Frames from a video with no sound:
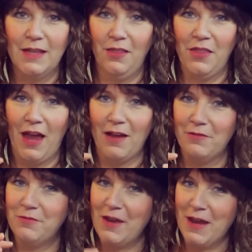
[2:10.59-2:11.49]
that
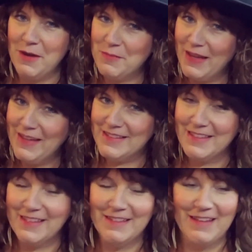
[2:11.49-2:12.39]
fan base
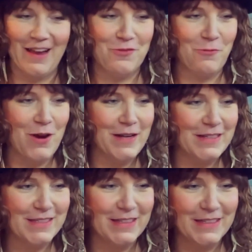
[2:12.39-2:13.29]
that I
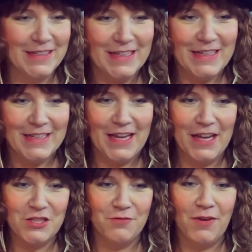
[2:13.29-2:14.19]
wanted to
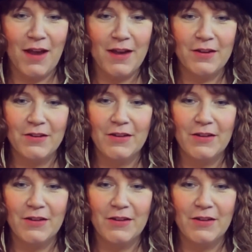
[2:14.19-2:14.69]
catch fire.